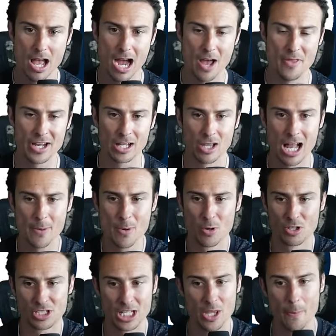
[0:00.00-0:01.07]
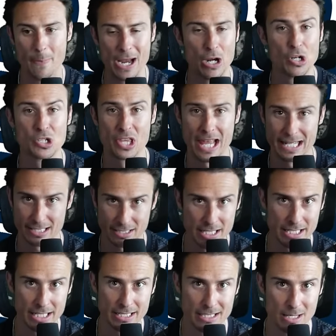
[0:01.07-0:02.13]
I think a lot of people are saying the Bears are that
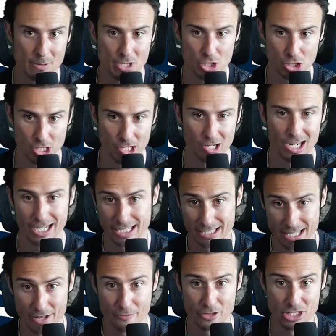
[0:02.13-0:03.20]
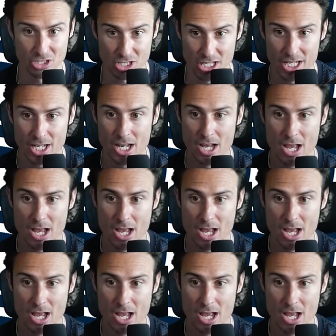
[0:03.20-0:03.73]
sneaky team of this year. I can definitely see it.